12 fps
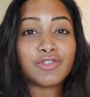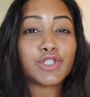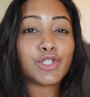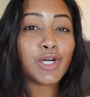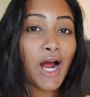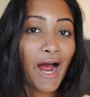
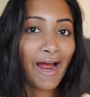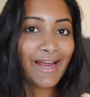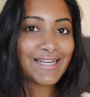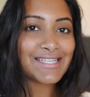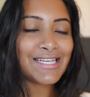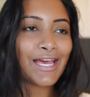
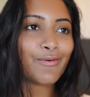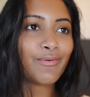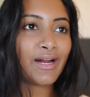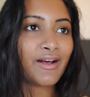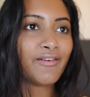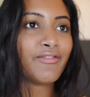try to get
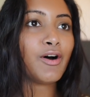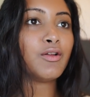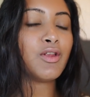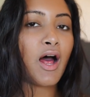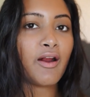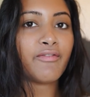rid of a
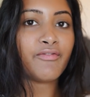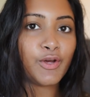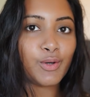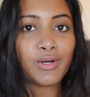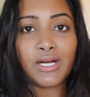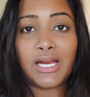lot of
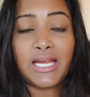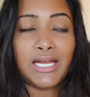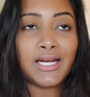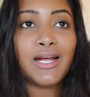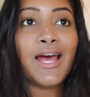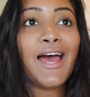food and
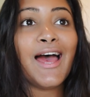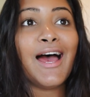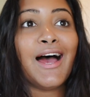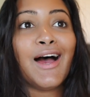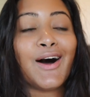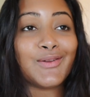eat
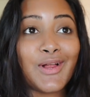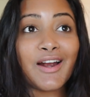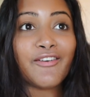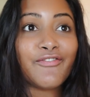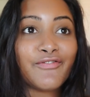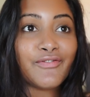a
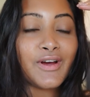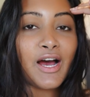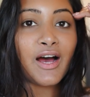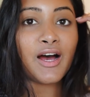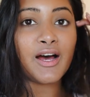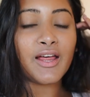lot of
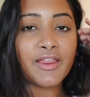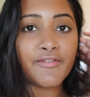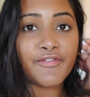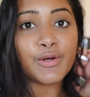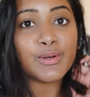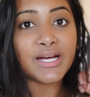the
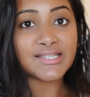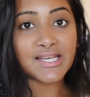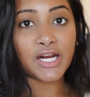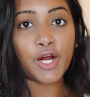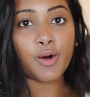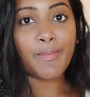food that's
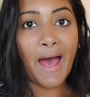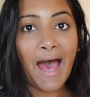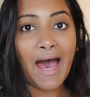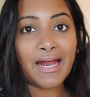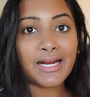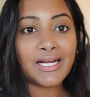gonna go
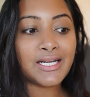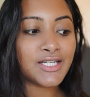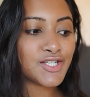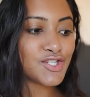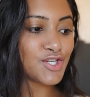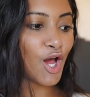bad.
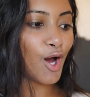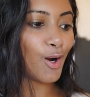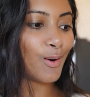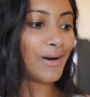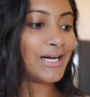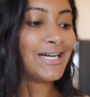
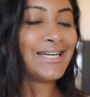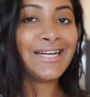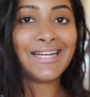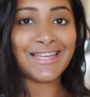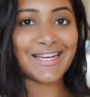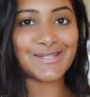So
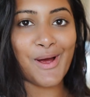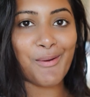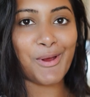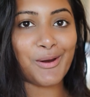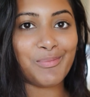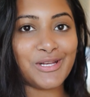that's why I
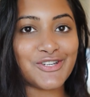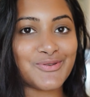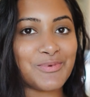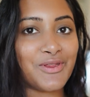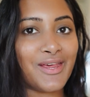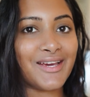made a peach
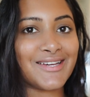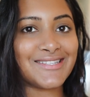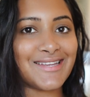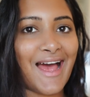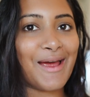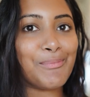smoothie,
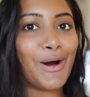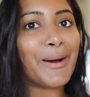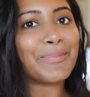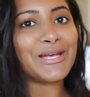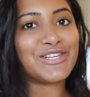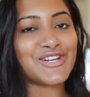because I
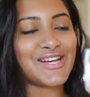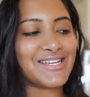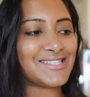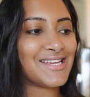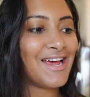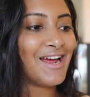bought
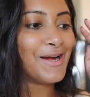peaches